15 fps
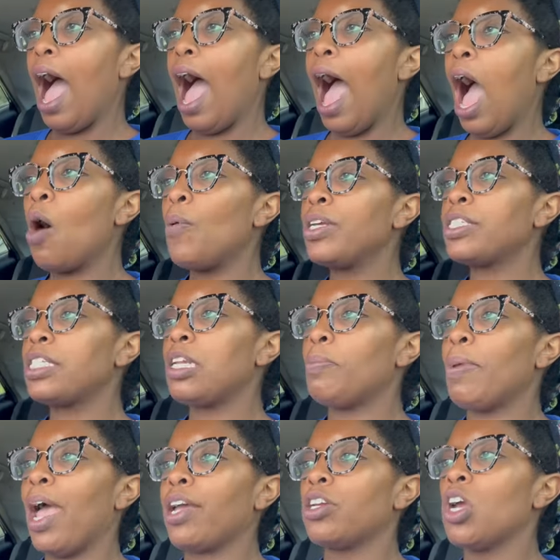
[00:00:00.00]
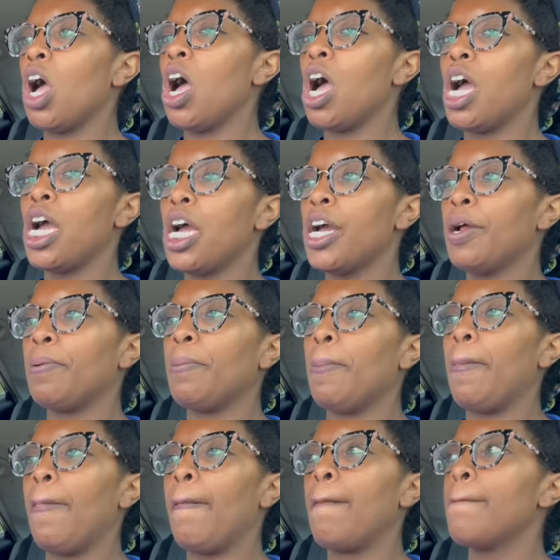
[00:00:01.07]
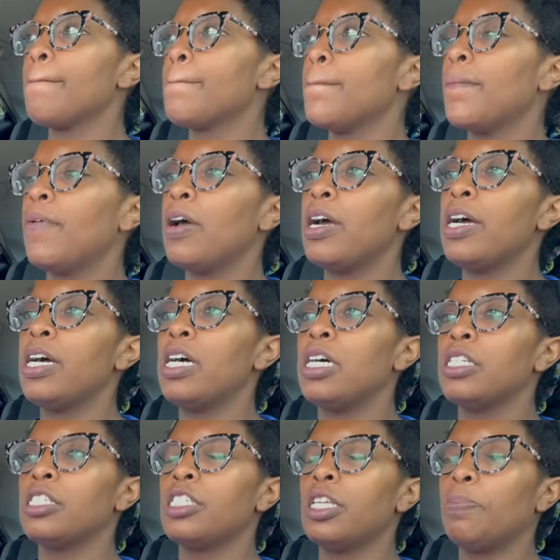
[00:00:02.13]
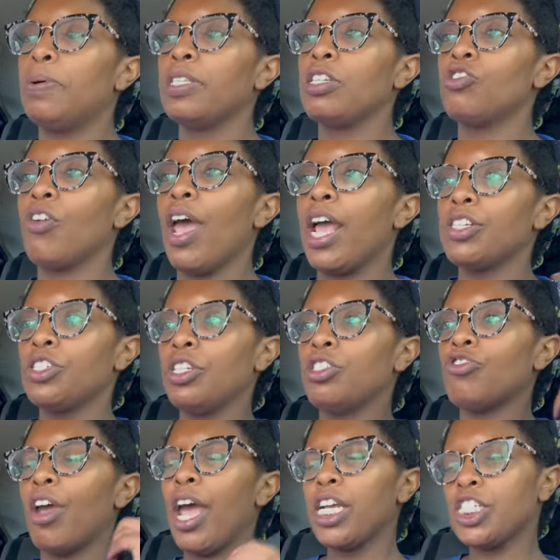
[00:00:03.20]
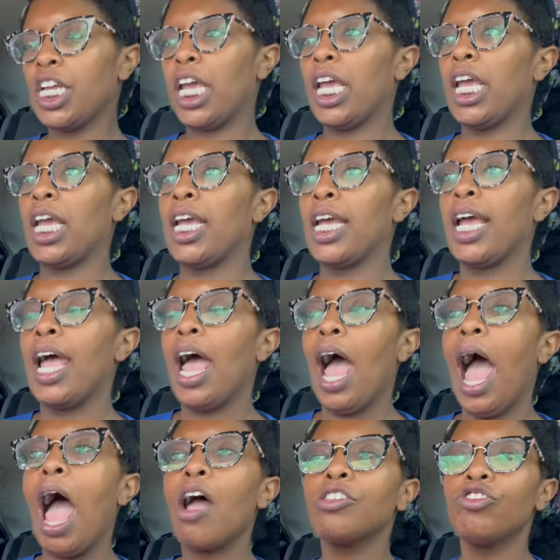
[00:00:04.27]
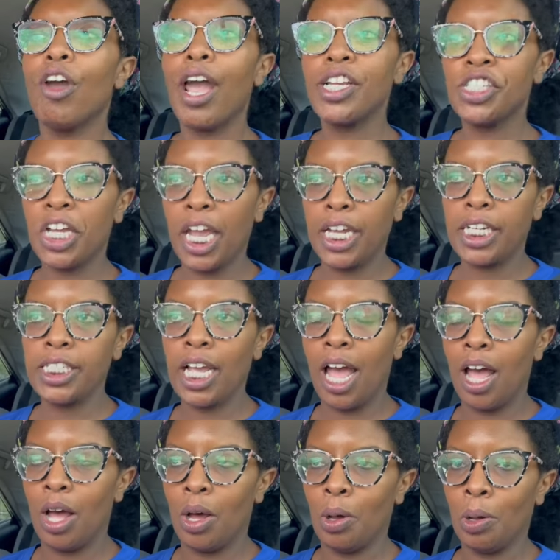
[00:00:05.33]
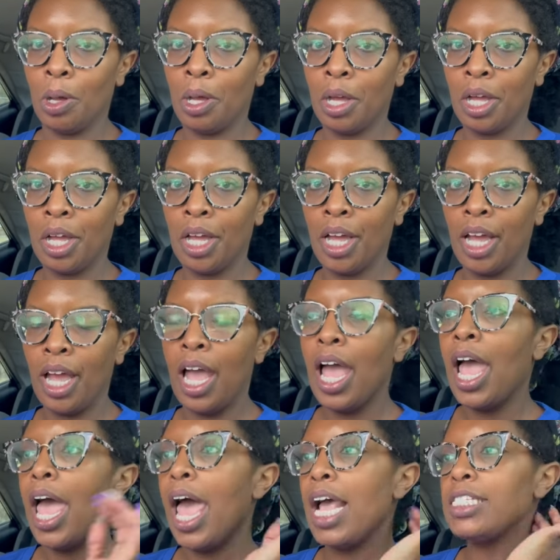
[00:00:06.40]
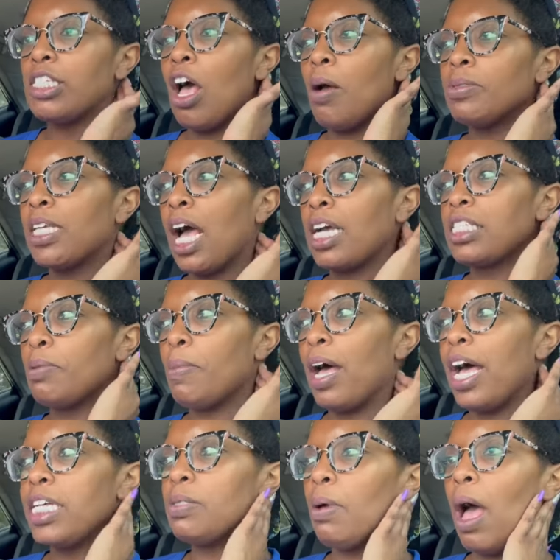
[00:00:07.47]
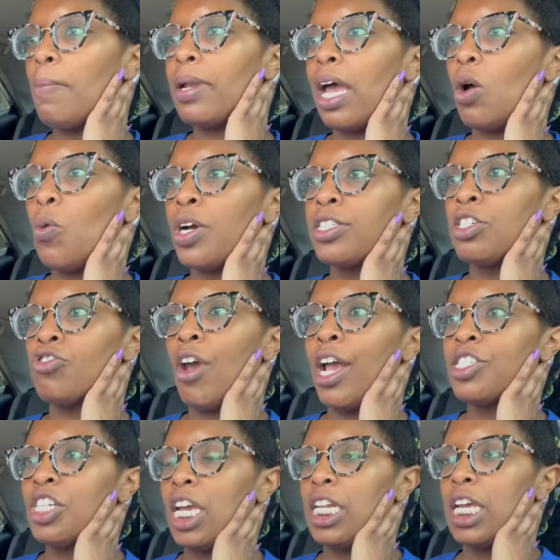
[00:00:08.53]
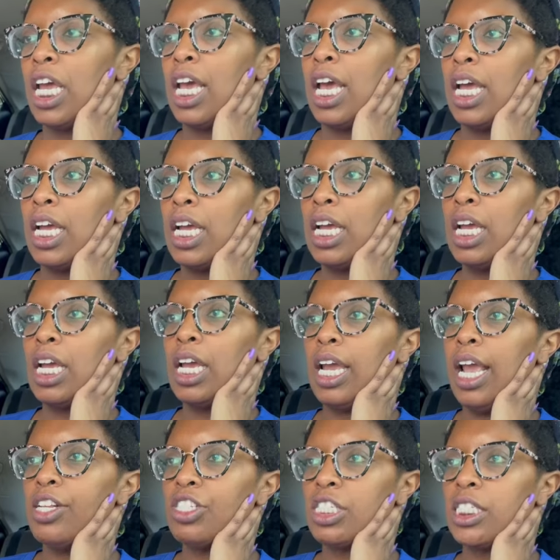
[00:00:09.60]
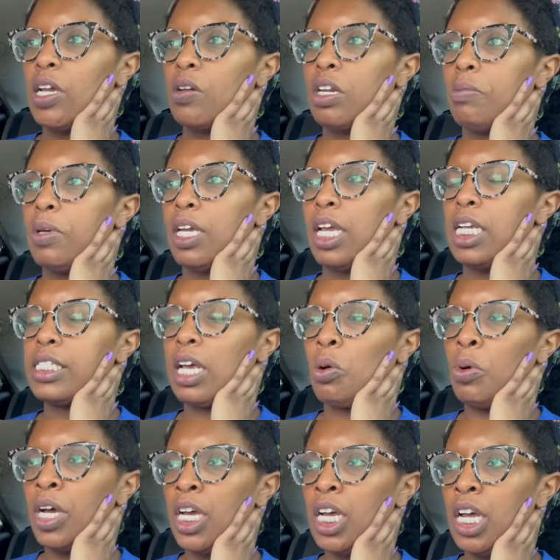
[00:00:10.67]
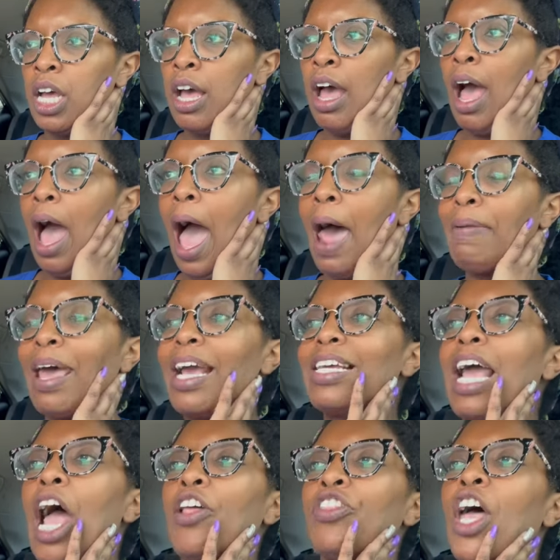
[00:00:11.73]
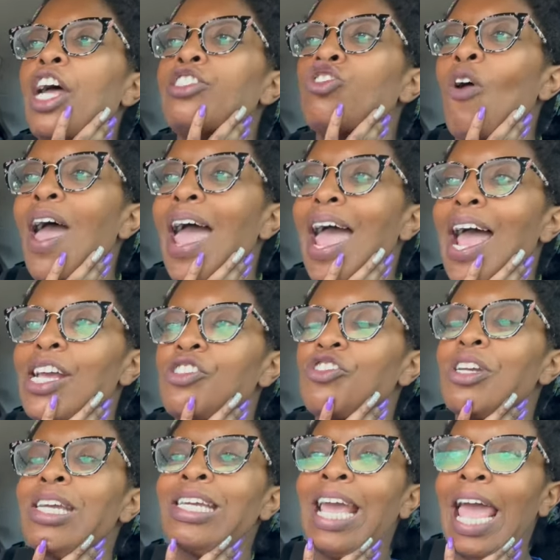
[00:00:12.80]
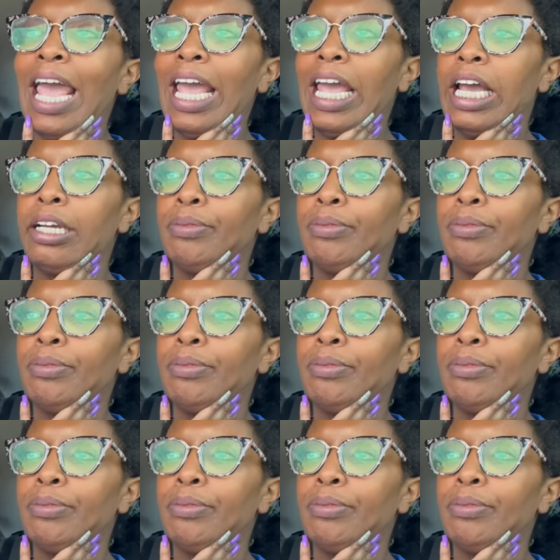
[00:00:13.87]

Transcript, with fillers: I went to the backyard to put the trash in the trash can. Our trash can is gone. And so I'm talking to my husband. I'm like, where's the trash can at? And he just staring at me. He's like, what? I'm like, the trash can.